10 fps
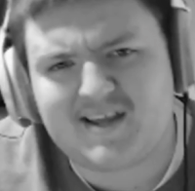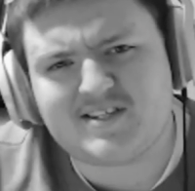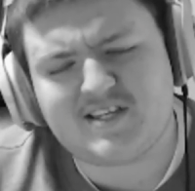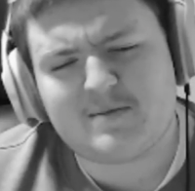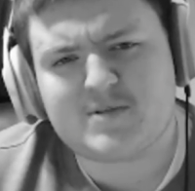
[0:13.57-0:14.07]

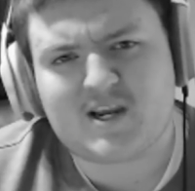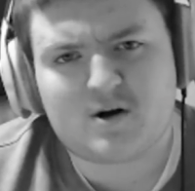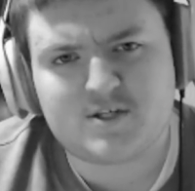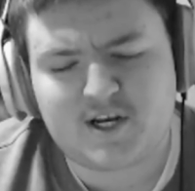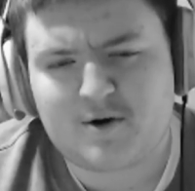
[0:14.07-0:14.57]
seems like
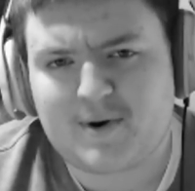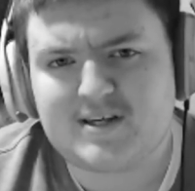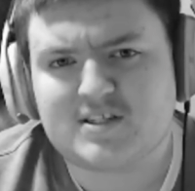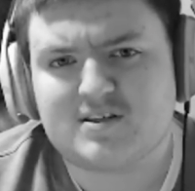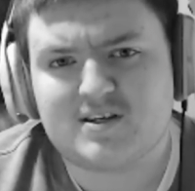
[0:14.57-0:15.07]
our
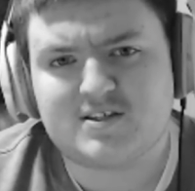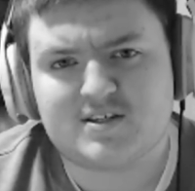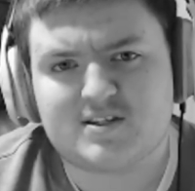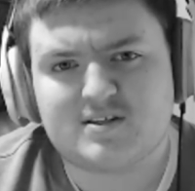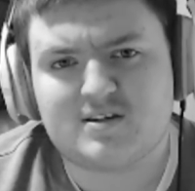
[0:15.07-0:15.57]
generation is
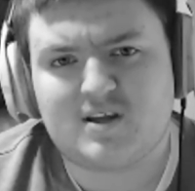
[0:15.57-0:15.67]
just